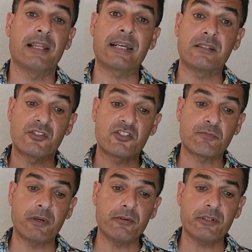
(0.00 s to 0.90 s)
Like the
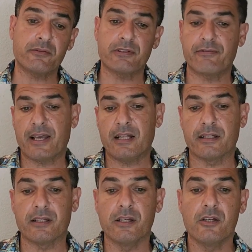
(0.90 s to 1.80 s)
spirit of the
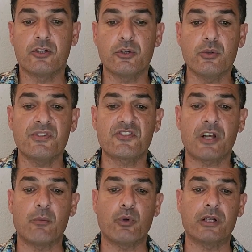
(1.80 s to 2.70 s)
valley, choose
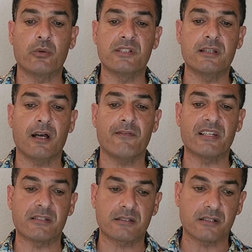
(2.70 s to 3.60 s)
someone whose
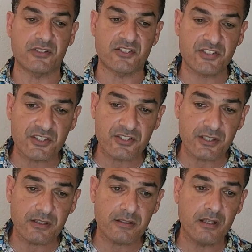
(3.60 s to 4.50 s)
love is
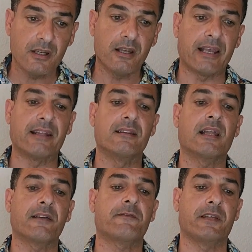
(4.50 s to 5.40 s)
consistent
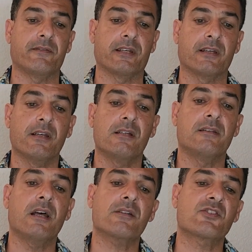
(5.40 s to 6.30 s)
and life-giving,
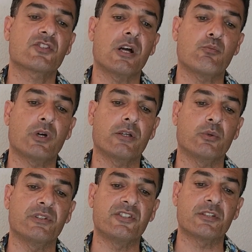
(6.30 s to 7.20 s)
not someone
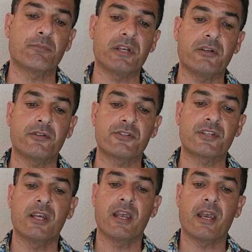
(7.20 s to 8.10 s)
who
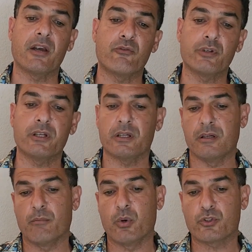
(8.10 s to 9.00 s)
disappears every
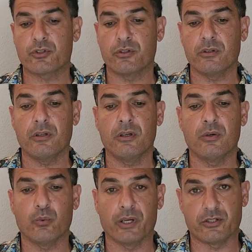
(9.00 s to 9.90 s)
emotional
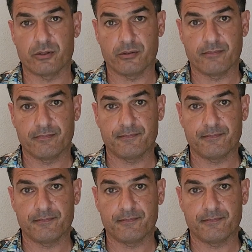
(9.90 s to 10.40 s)
winter.